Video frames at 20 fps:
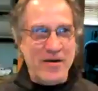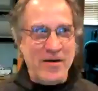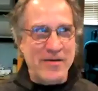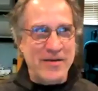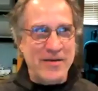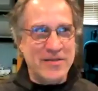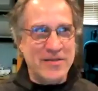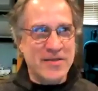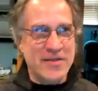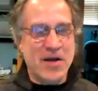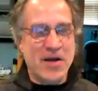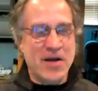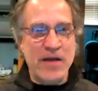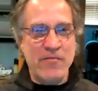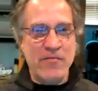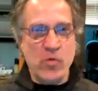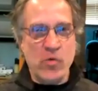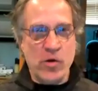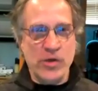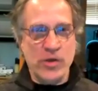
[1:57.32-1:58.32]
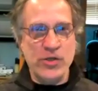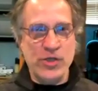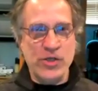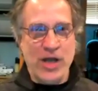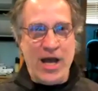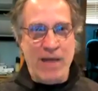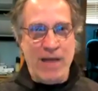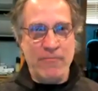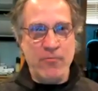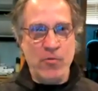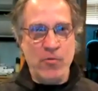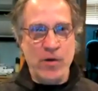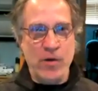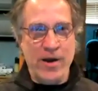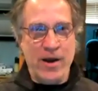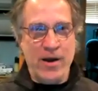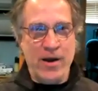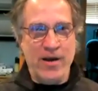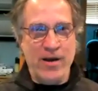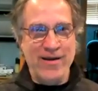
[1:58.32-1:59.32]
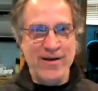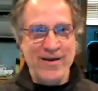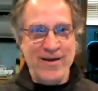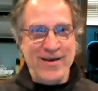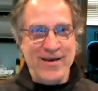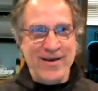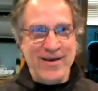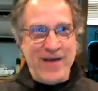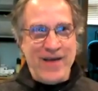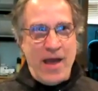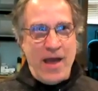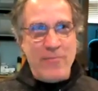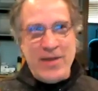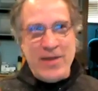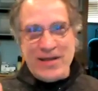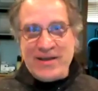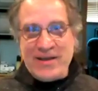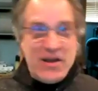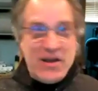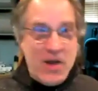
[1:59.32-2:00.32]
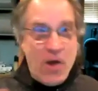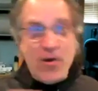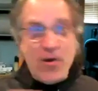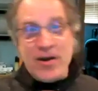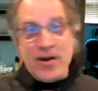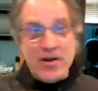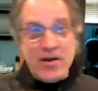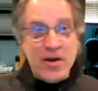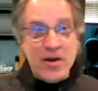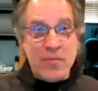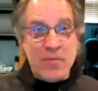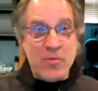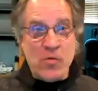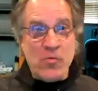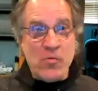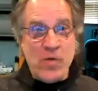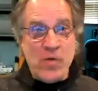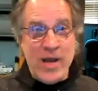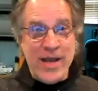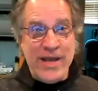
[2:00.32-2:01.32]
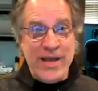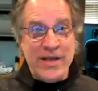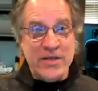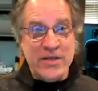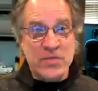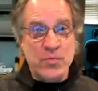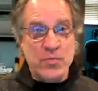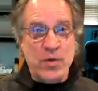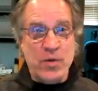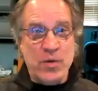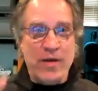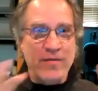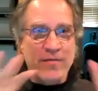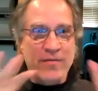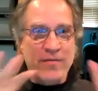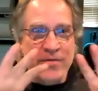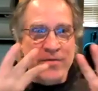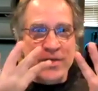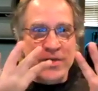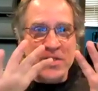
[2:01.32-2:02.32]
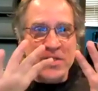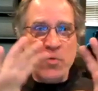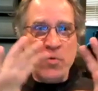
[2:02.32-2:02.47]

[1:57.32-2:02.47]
It's the kind of workshop where, I mean, it can go any number of ways, but this